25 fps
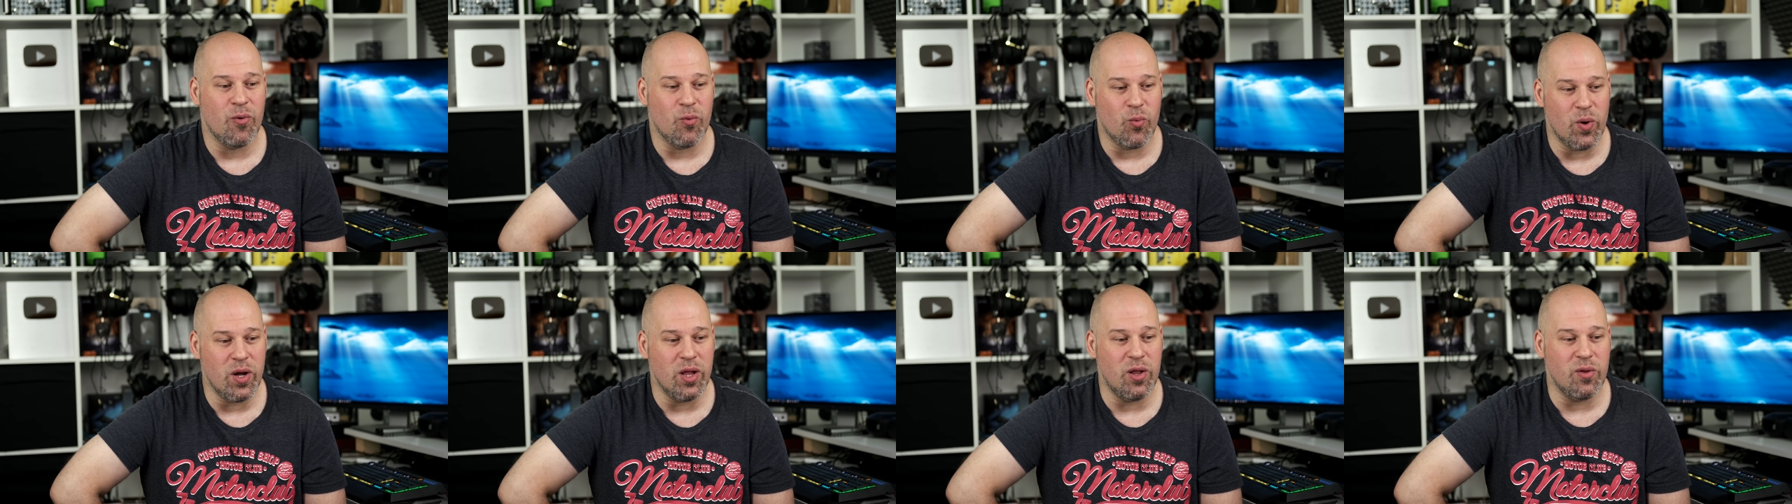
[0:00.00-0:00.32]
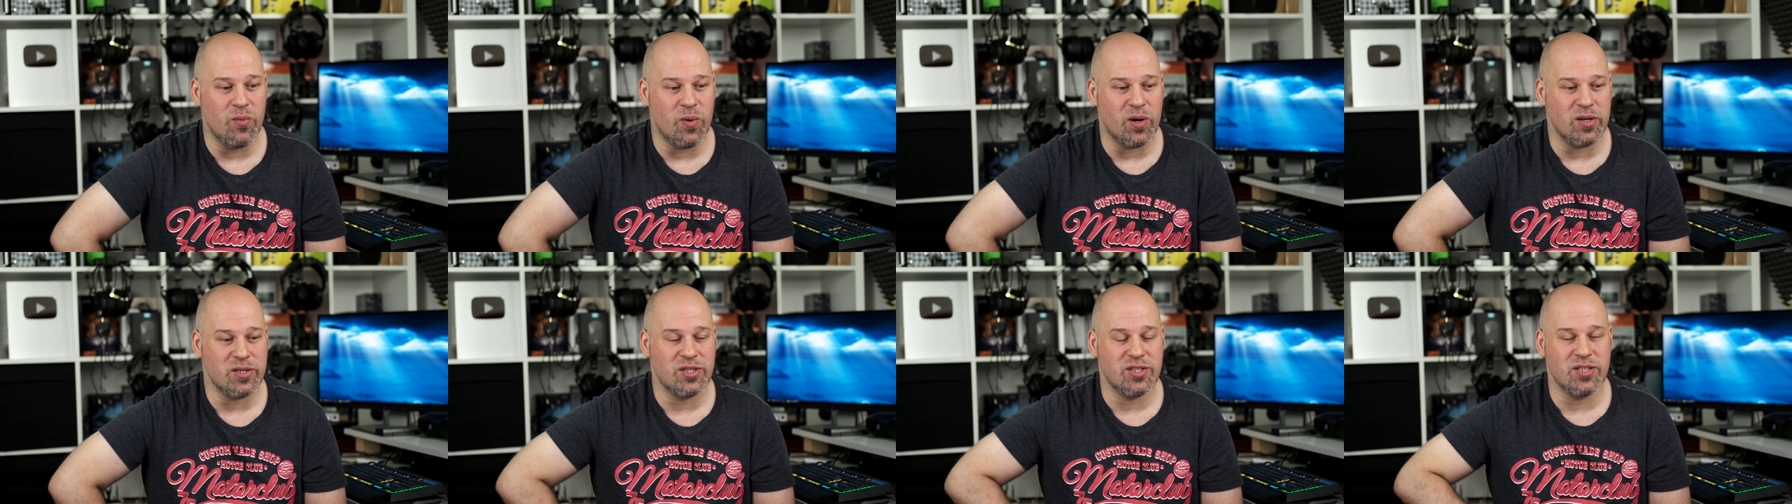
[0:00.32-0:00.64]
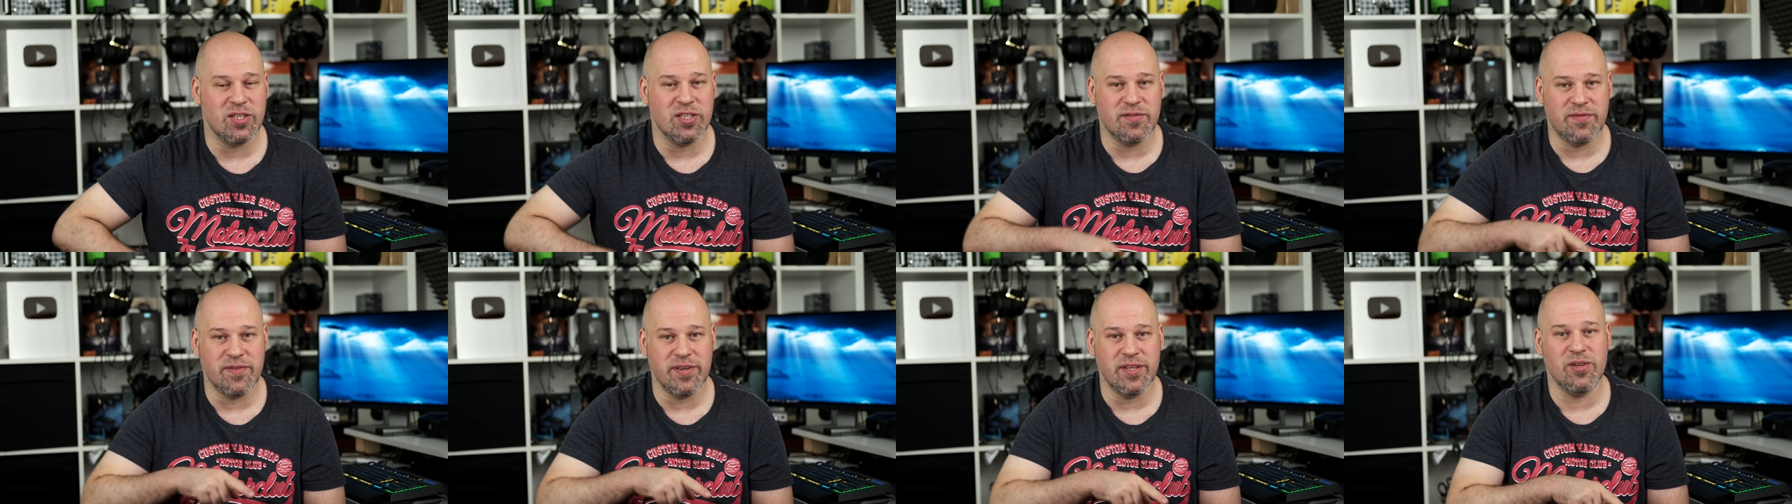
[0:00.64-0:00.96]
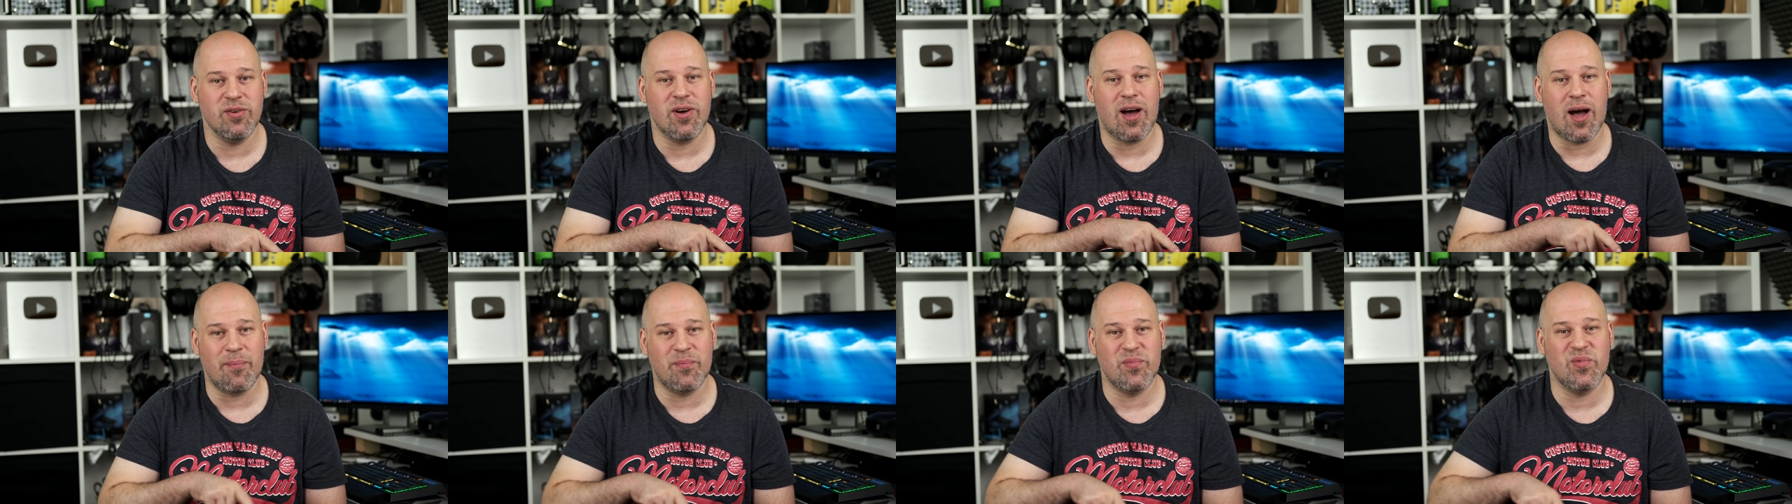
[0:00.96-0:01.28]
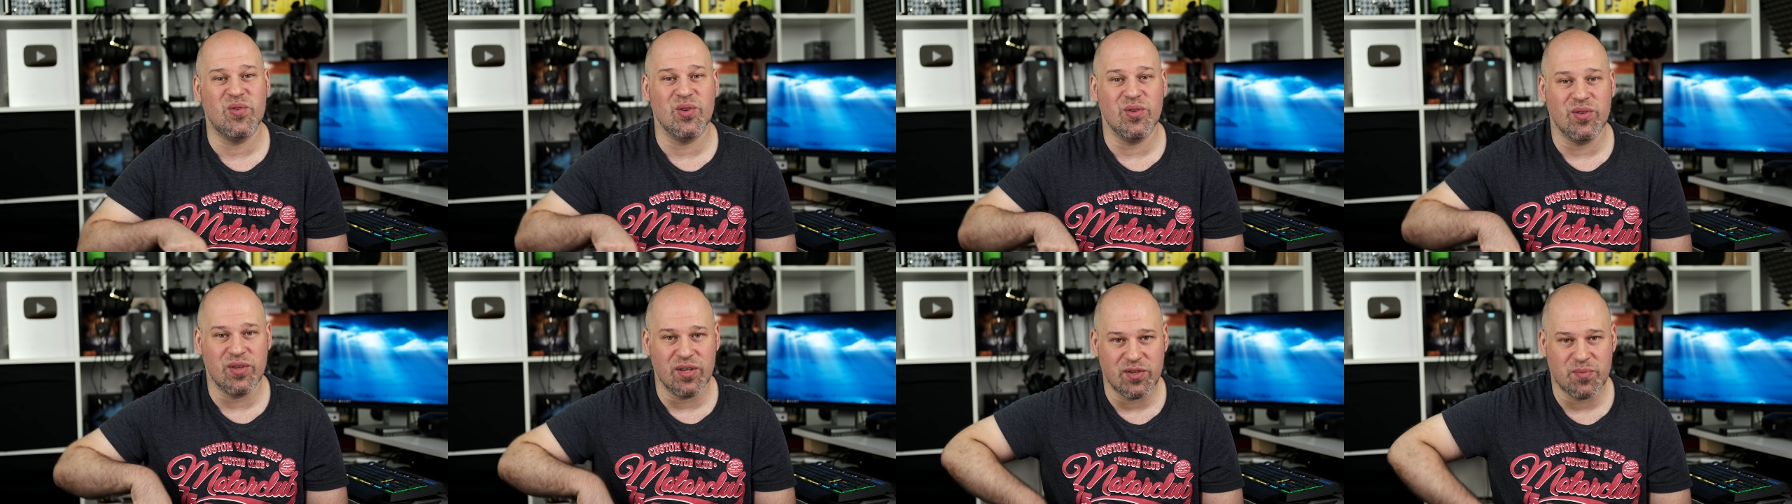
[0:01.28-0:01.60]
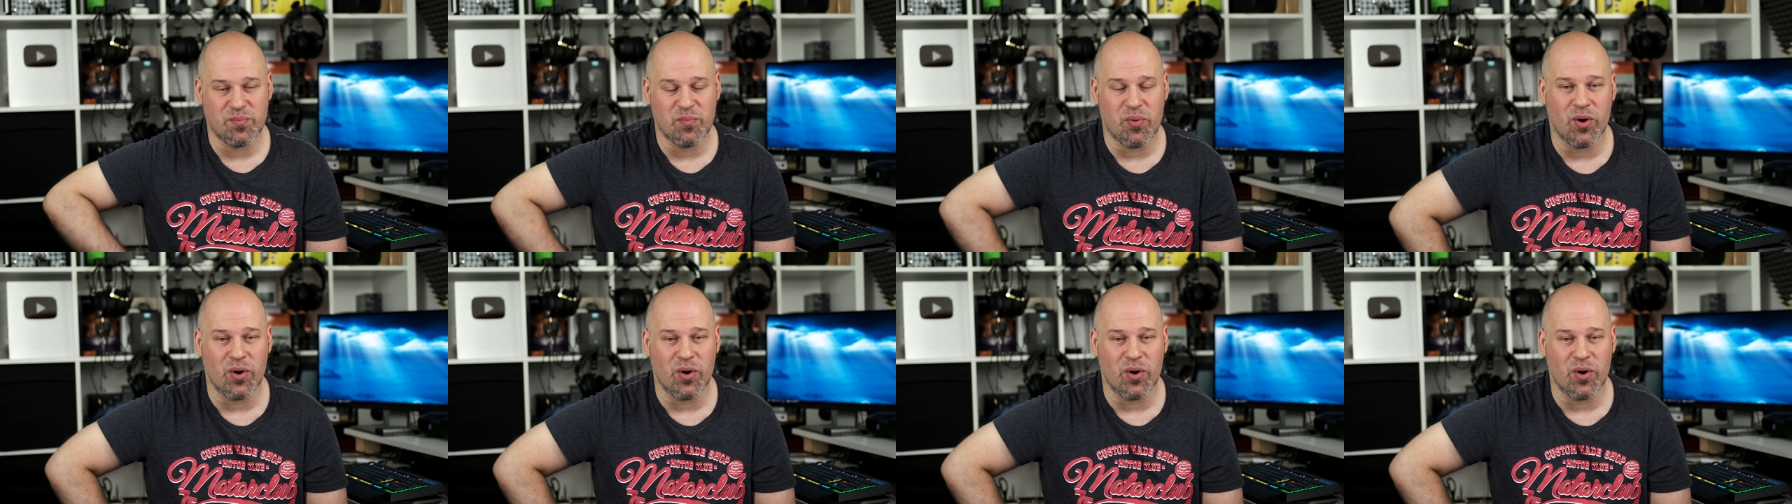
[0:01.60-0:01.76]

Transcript: will watch this video up to this